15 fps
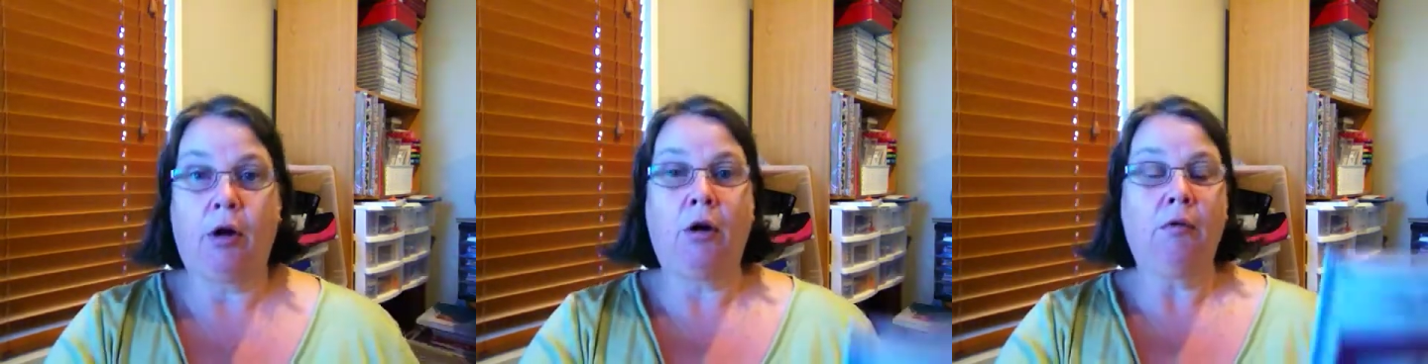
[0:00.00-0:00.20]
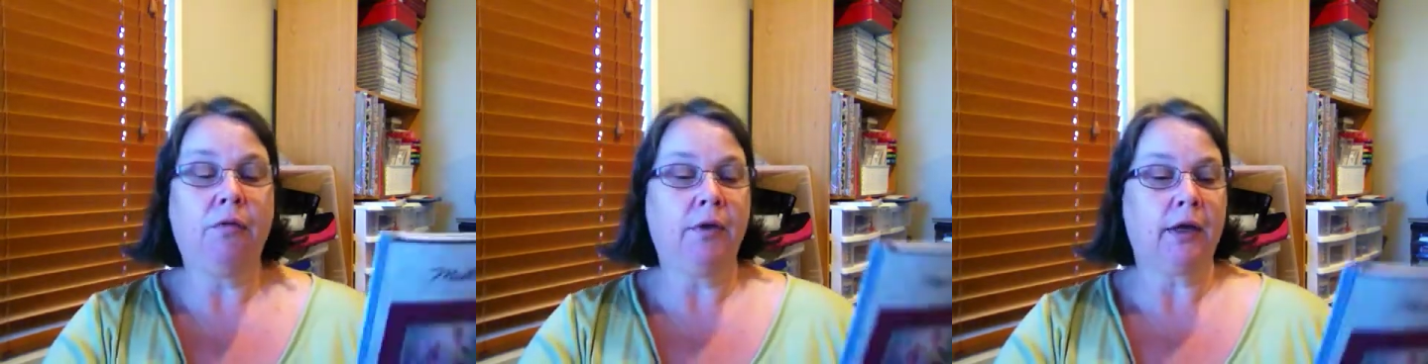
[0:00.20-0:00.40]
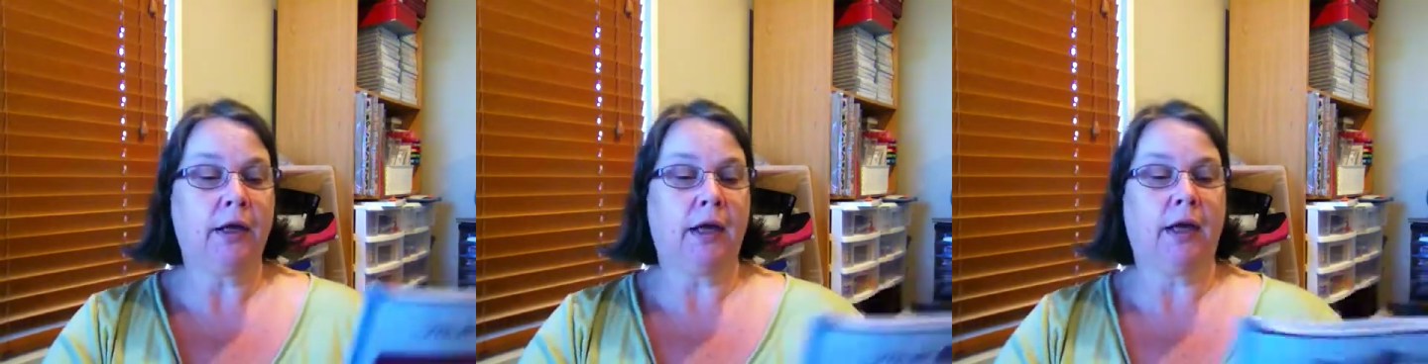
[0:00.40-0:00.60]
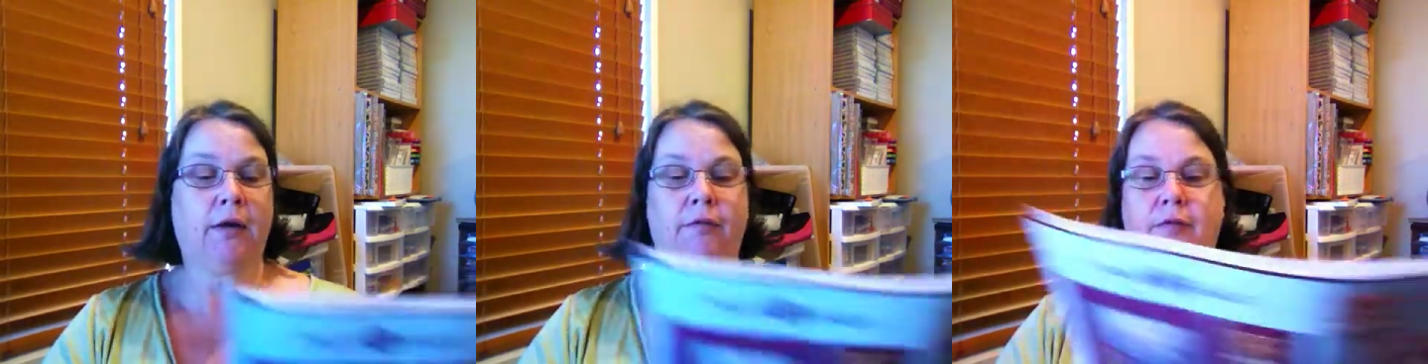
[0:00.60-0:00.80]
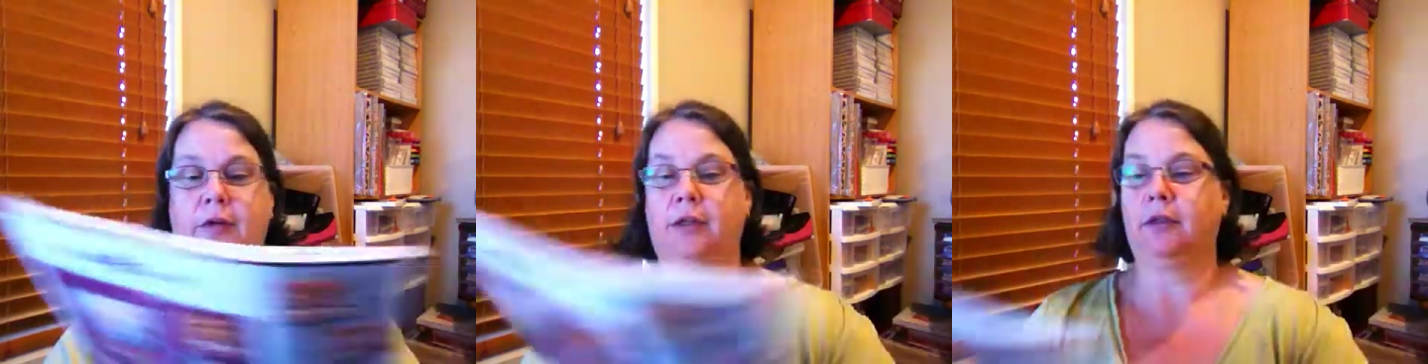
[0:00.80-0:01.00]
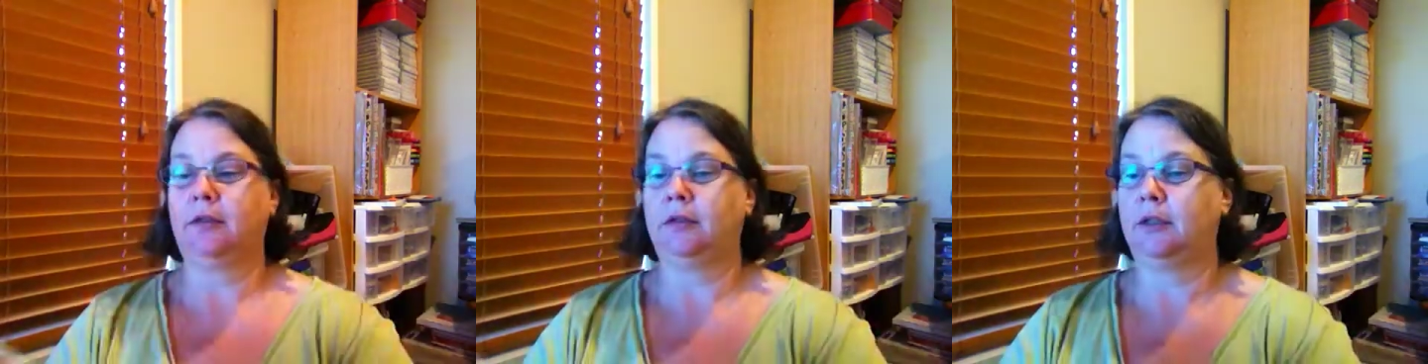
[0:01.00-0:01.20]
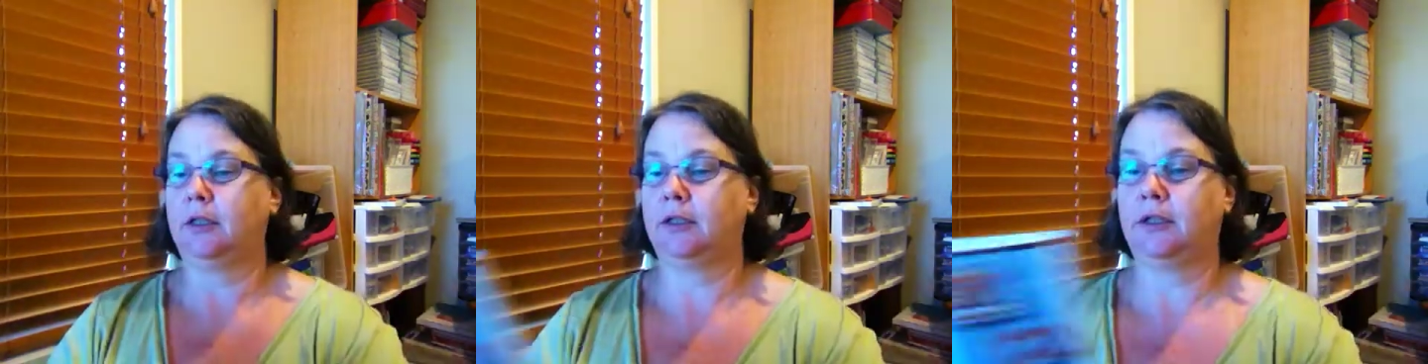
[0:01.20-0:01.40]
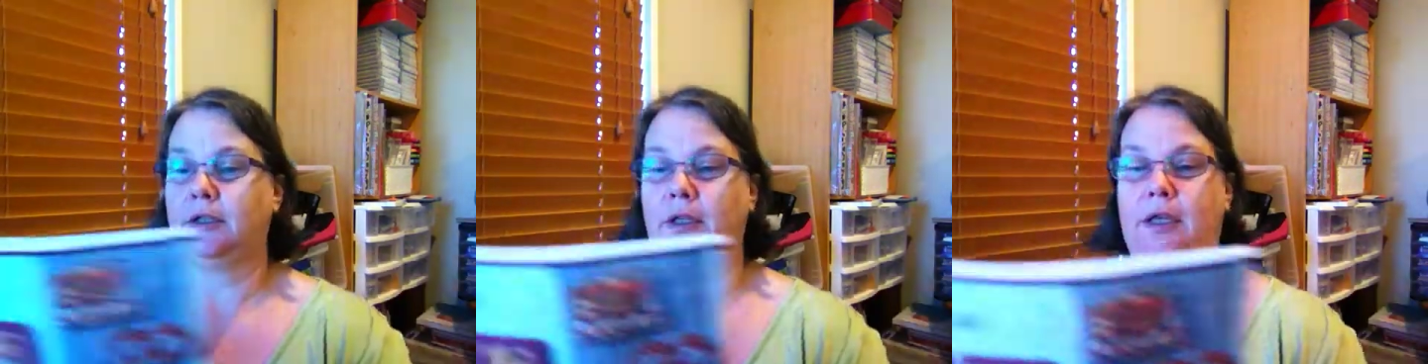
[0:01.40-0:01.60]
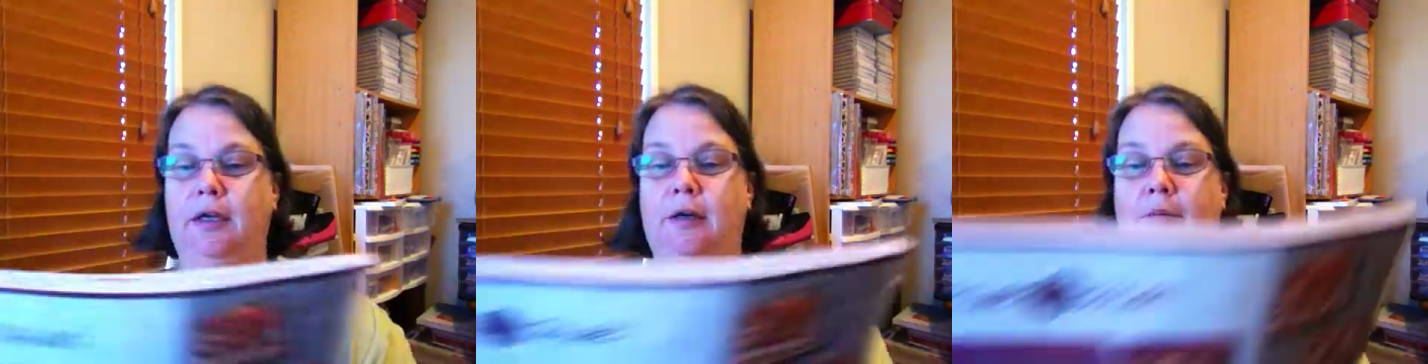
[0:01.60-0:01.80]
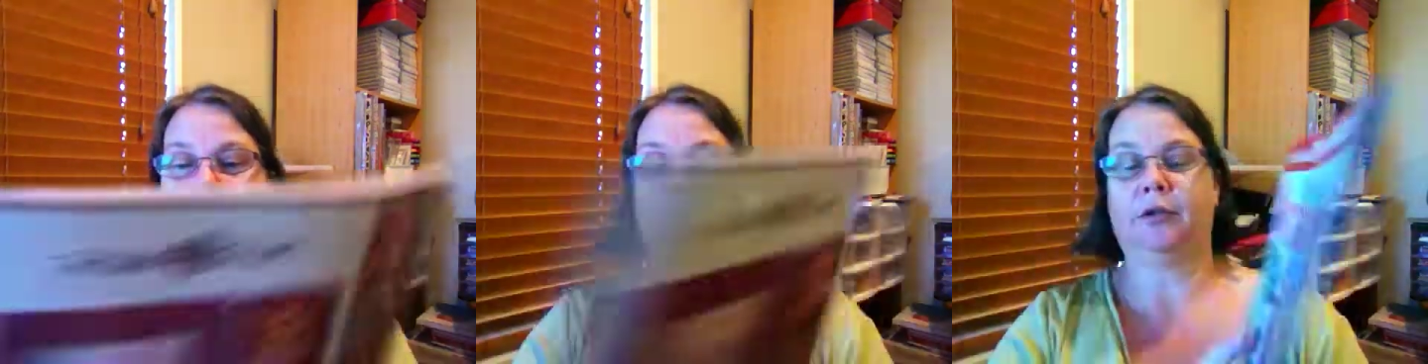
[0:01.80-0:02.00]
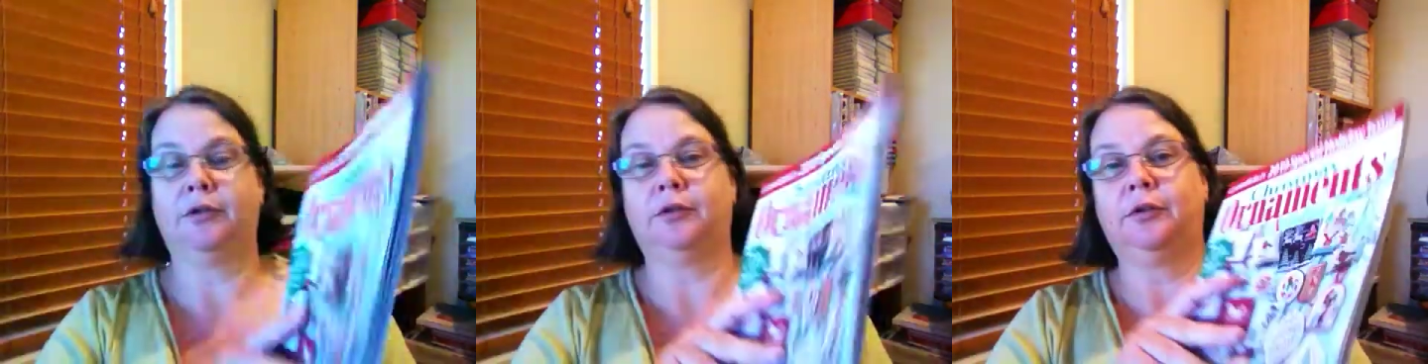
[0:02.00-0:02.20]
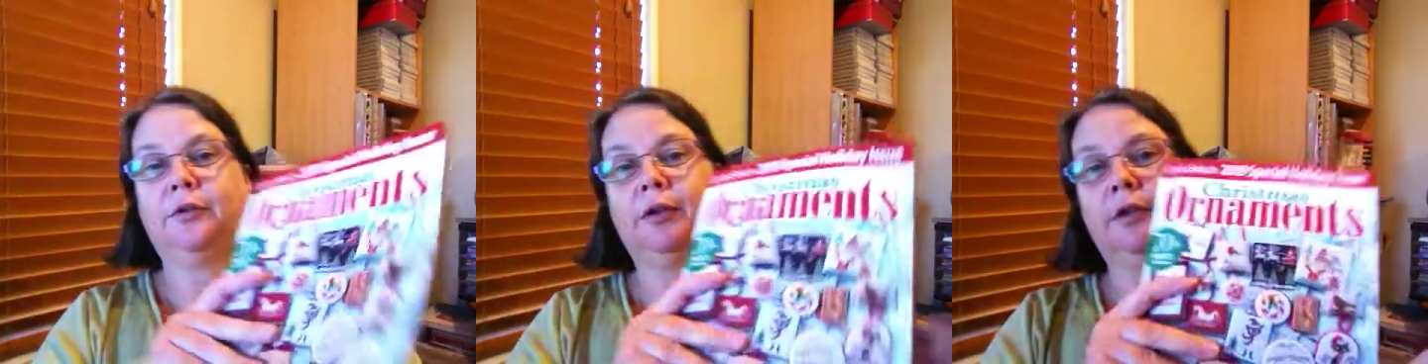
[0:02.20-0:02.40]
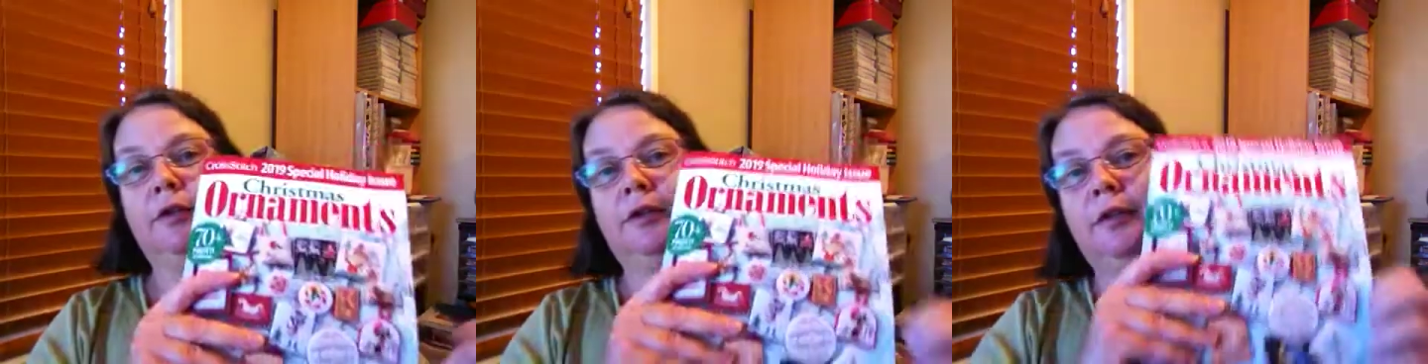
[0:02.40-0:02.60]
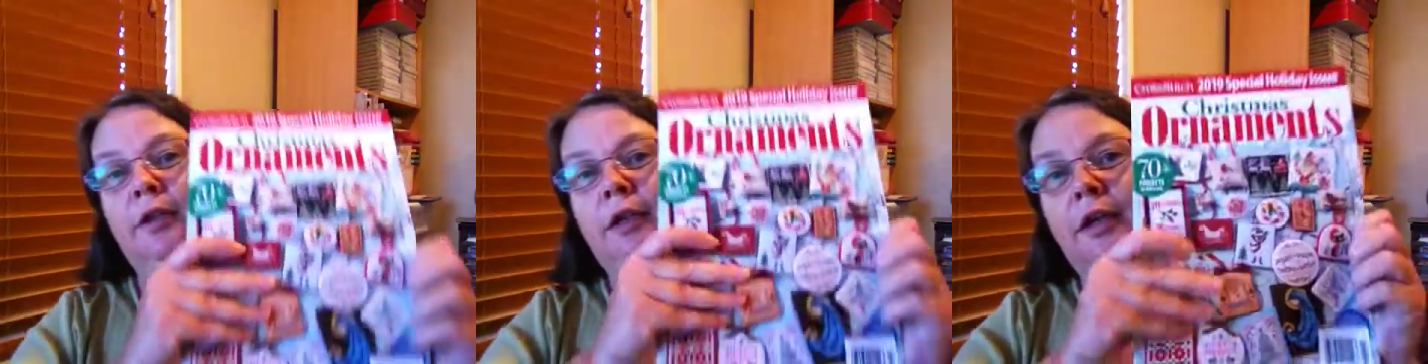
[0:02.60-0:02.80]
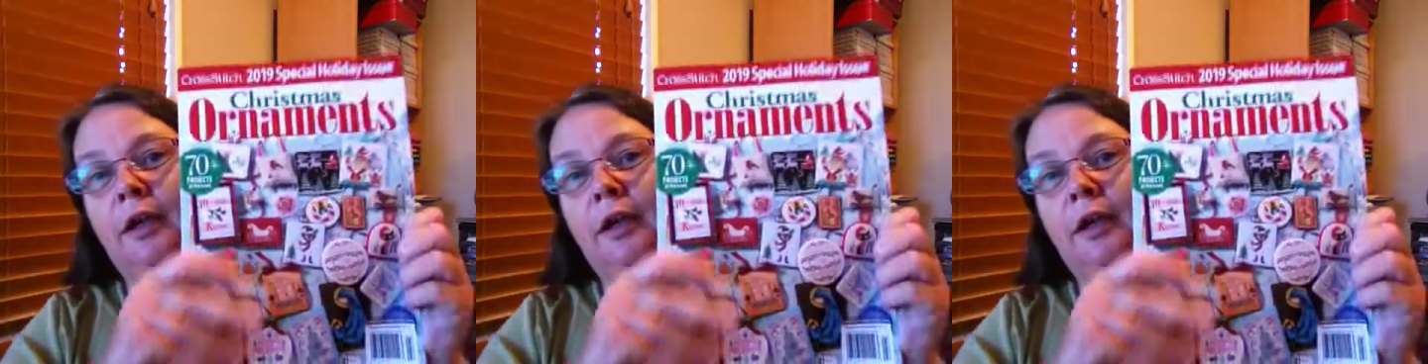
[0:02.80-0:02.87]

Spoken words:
on the cover, I don't know how I'm going to do this.